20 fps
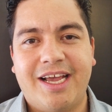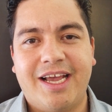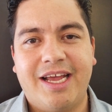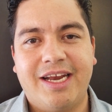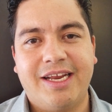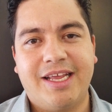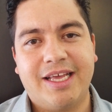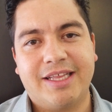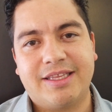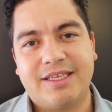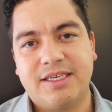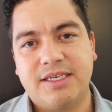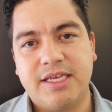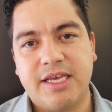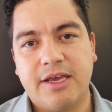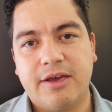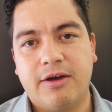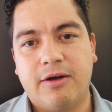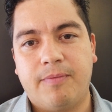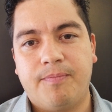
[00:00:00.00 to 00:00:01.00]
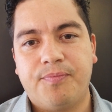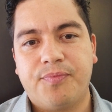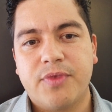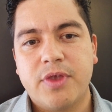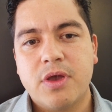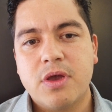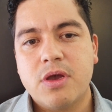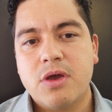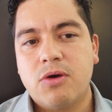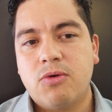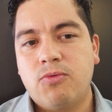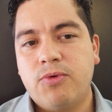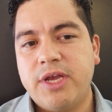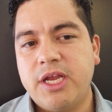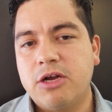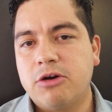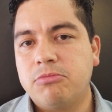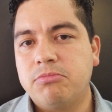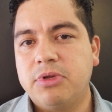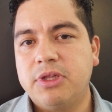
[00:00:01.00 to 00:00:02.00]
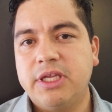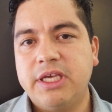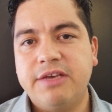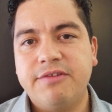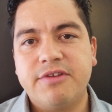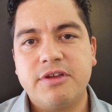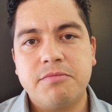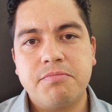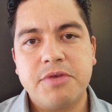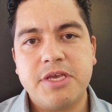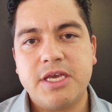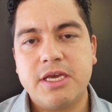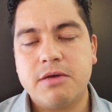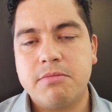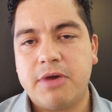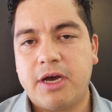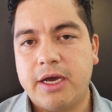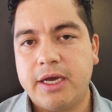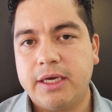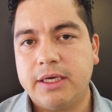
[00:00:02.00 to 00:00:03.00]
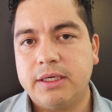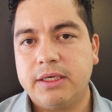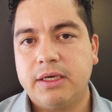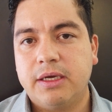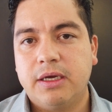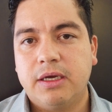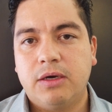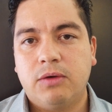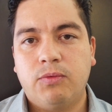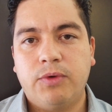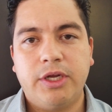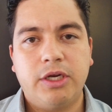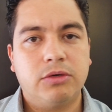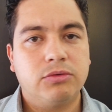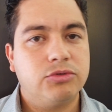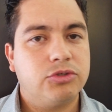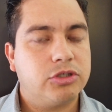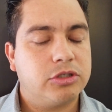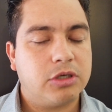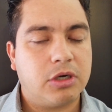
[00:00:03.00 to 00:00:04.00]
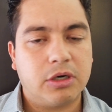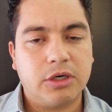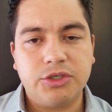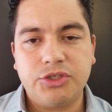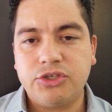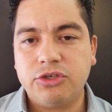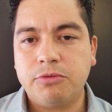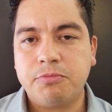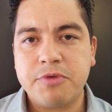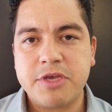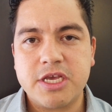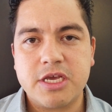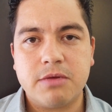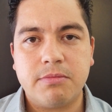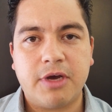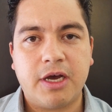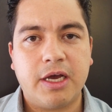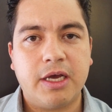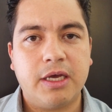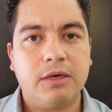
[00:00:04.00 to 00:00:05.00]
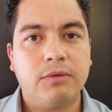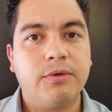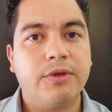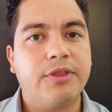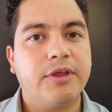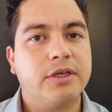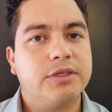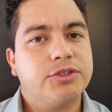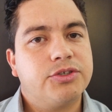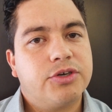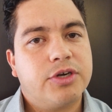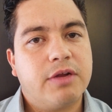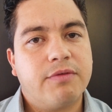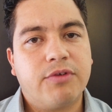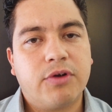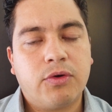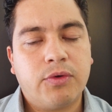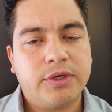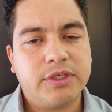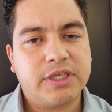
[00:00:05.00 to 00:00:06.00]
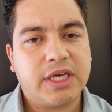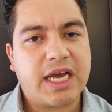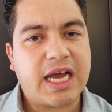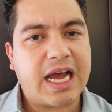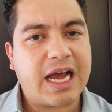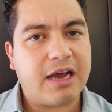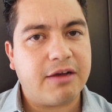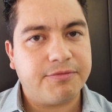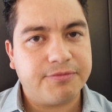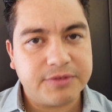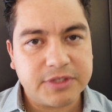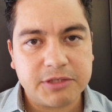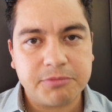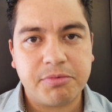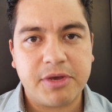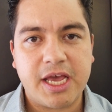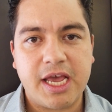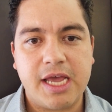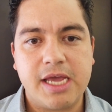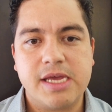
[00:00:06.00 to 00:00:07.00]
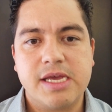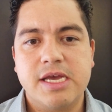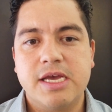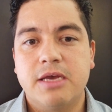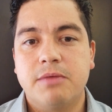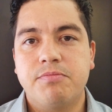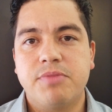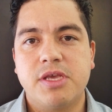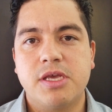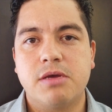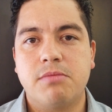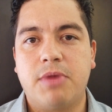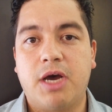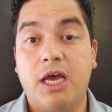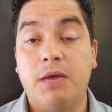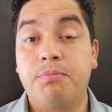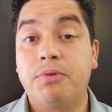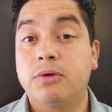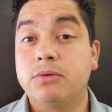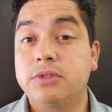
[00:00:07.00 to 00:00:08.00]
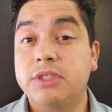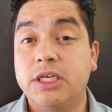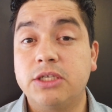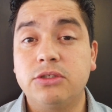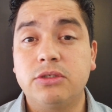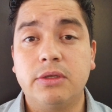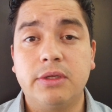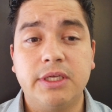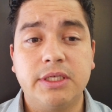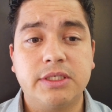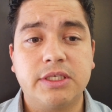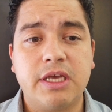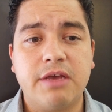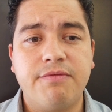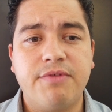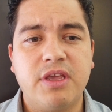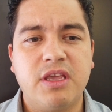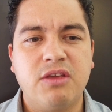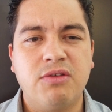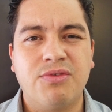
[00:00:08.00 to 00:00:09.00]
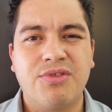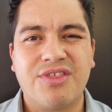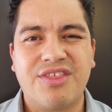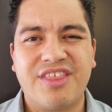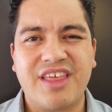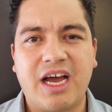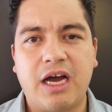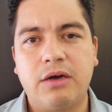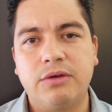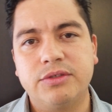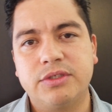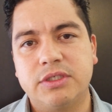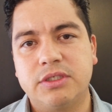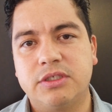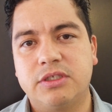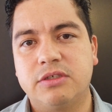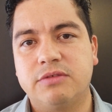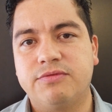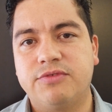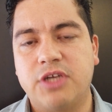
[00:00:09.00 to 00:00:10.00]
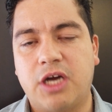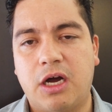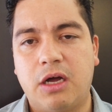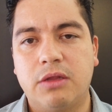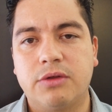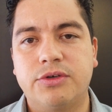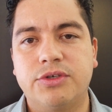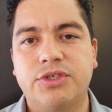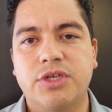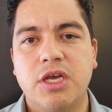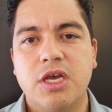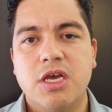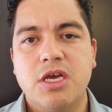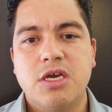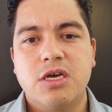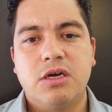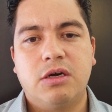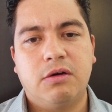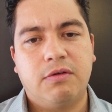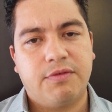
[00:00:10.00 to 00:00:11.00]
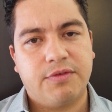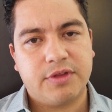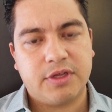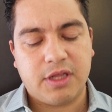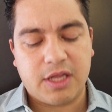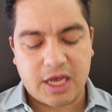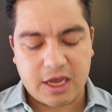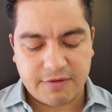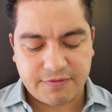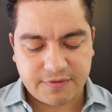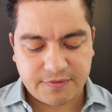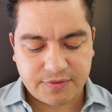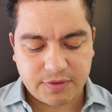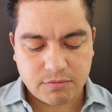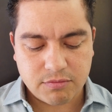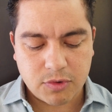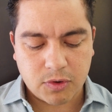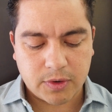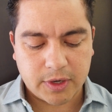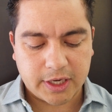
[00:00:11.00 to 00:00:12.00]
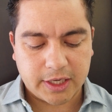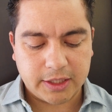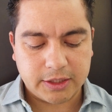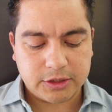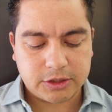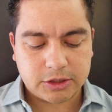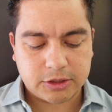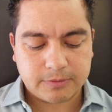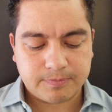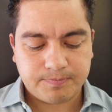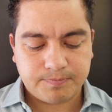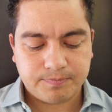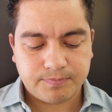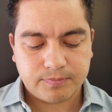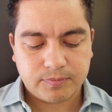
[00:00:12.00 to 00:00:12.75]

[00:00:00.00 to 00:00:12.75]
and get the deal. We don't believe in PMI. We don't charge you PMI. With us, you're never going to have to pay PMI, potentially saving you thousands of dollars over the life of the mortgage.